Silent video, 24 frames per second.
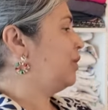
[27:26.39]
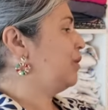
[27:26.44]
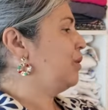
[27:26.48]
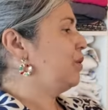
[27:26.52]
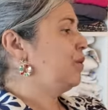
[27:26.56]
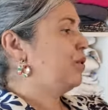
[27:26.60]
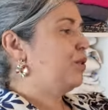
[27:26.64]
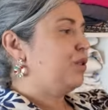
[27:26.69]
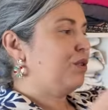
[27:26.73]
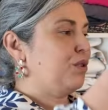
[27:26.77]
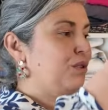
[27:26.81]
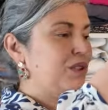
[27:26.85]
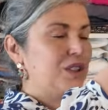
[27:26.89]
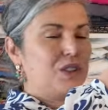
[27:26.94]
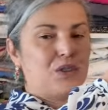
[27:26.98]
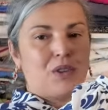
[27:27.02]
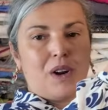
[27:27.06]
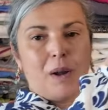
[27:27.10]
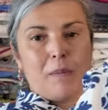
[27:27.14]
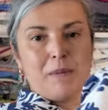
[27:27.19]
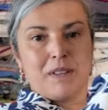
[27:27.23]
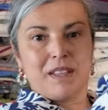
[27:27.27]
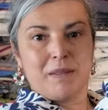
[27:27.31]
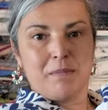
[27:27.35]
do 2
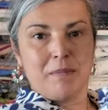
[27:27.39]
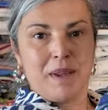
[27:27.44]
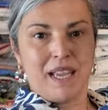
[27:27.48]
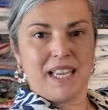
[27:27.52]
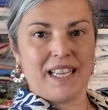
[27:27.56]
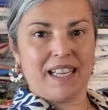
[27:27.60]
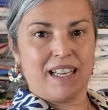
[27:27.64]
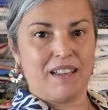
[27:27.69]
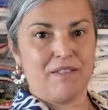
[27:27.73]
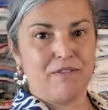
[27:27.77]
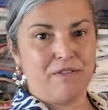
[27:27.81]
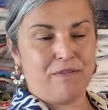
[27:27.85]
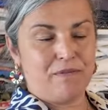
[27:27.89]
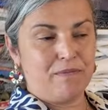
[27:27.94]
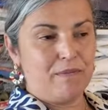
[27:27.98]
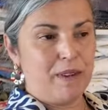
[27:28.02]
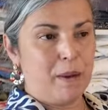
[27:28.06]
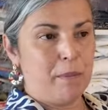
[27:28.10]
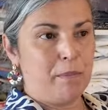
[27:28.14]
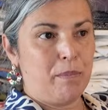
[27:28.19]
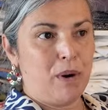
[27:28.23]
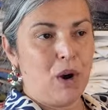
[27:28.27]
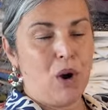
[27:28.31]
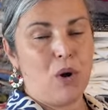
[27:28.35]
straps and make
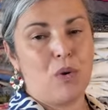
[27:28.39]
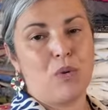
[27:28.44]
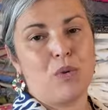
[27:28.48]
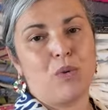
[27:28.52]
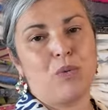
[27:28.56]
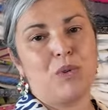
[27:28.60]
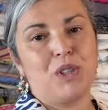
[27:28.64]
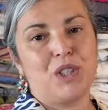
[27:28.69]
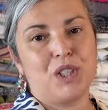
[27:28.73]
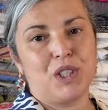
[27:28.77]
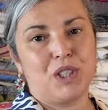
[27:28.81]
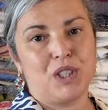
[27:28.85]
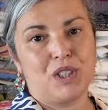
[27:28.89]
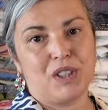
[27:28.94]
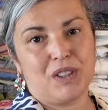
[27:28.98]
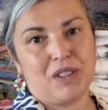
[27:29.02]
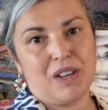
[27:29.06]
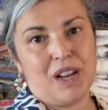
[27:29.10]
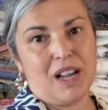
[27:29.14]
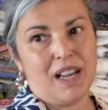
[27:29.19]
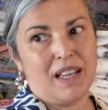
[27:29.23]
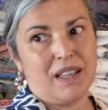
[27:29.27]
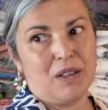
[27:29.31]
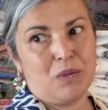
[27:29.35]
a bow, which is
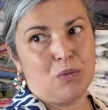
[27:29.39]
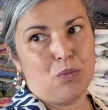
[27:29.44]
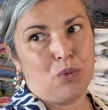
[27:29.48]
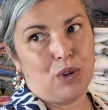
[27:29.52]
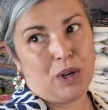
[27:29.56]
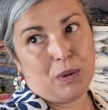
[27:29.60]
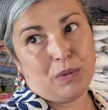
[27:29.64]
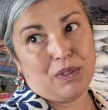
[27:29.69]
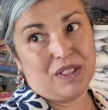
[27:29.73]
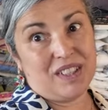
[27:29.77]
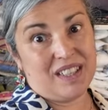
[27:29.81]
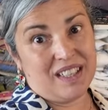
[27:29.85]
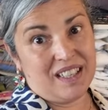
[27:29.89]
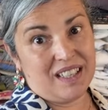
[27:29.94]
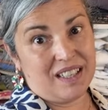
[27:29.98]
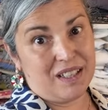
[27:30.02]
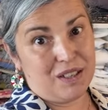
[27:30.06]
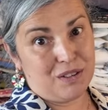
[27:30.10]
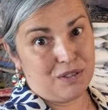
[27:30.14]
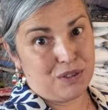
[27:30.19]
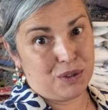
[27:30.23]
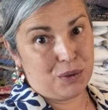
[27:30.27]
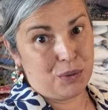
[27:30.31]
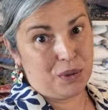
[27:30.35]
like what I was
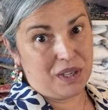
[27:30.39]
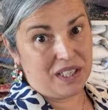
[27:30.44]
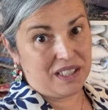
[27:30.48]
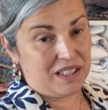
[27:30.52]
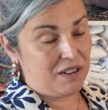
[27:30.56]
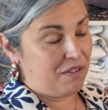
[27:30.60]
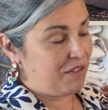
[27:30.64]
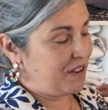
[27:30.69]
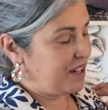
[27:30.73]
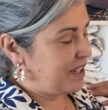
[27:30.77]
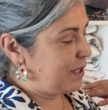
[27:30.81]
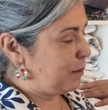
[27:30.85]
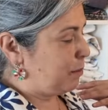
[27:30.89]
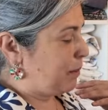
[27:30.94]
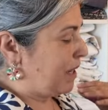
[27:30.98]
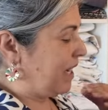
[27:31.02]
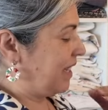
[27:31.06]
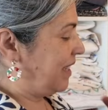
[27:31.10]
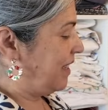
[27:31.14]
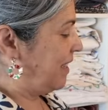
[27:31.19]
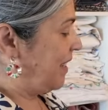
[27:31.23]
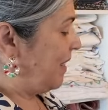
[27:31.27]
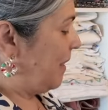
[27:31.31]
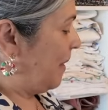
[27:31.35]
thinking of doing in the first
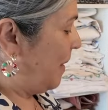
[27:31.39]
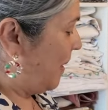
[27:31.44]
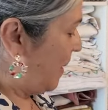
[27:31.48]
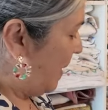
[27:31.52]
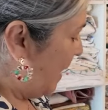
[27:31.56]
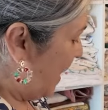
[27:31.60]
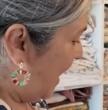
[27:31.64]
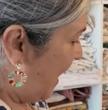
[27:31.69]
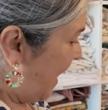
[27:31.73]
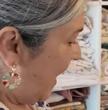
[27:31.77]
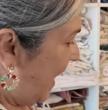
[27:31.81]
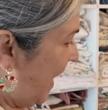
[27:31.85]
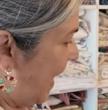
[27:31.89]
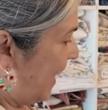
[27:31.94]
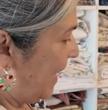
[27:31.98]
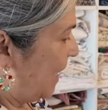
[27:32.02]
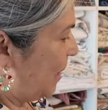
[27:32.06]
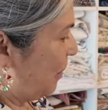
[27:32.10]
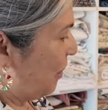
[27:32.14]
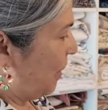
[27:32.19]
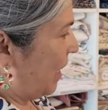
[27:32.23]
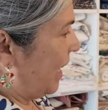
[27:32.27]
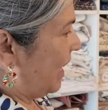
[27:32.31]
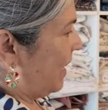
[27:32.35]
place.
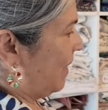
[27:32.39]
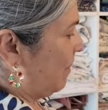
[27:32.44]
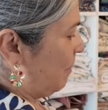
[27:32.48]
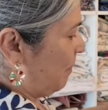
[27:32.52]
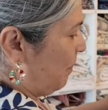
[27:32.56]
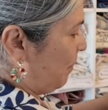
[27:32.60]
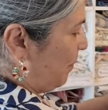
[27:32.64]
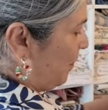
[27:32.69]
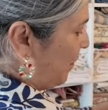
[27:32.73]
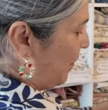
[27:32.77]
Anyway,